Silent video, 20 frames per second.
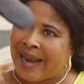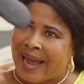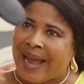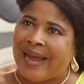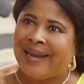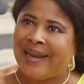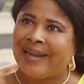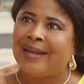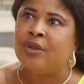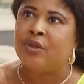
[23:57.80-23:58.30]

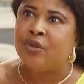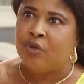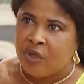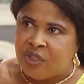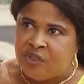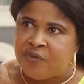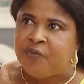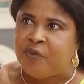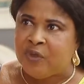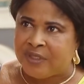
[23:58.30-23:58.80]
did.
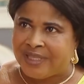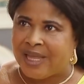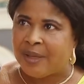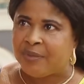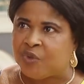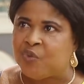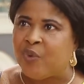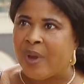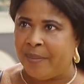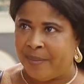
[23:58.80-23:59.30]
Those
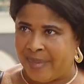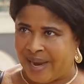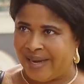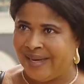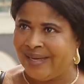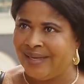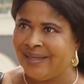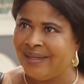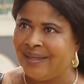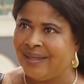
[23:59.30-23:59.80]
footsteps were
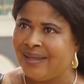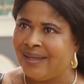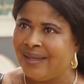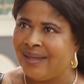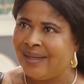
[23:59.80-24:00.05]
mine.